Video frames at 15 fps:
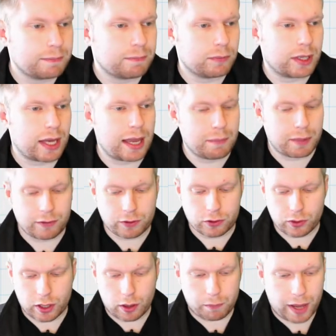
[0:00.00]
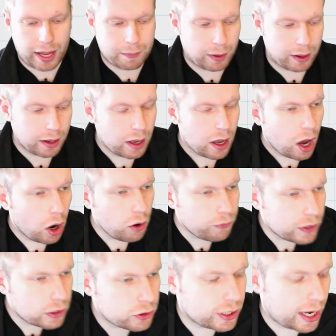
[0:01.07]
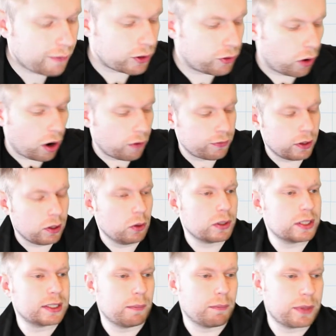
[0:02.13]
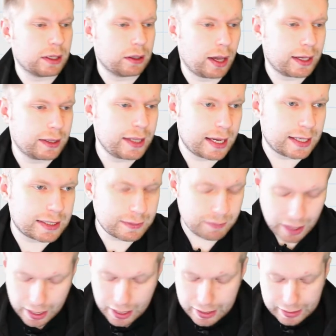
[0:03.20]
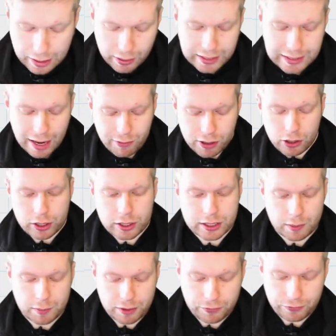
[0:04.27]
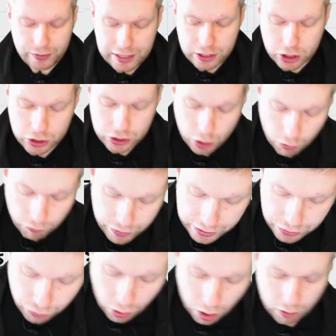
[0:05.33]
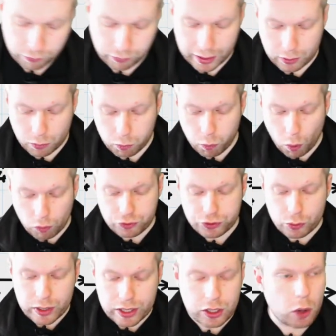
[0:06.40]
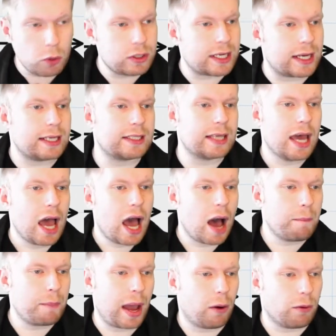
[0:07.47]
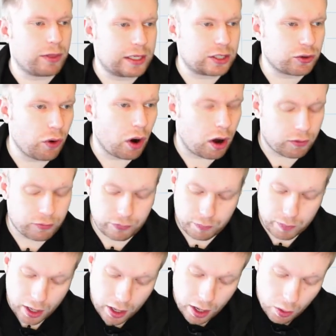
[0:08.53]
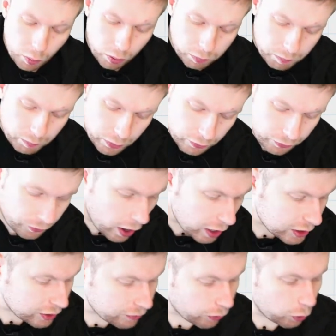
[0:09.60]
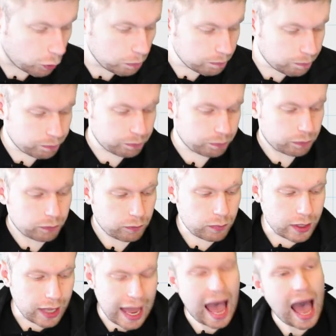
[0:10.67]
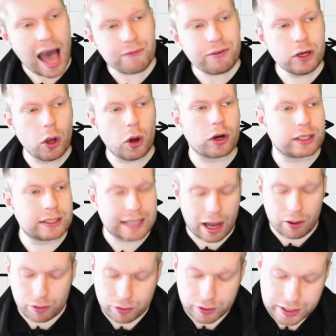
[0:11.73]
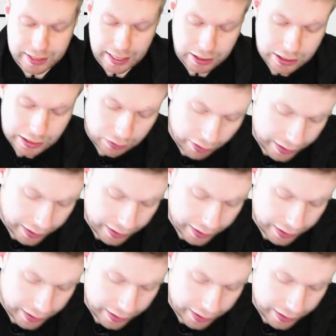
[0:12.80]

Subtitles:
Okay, but if you're doing it on paper, hopefully you should have a graph that looks something like this. Now let's have a look at some of the features of this graph. Like, what do we notice about this graph? Well, first of all, have a look down the center line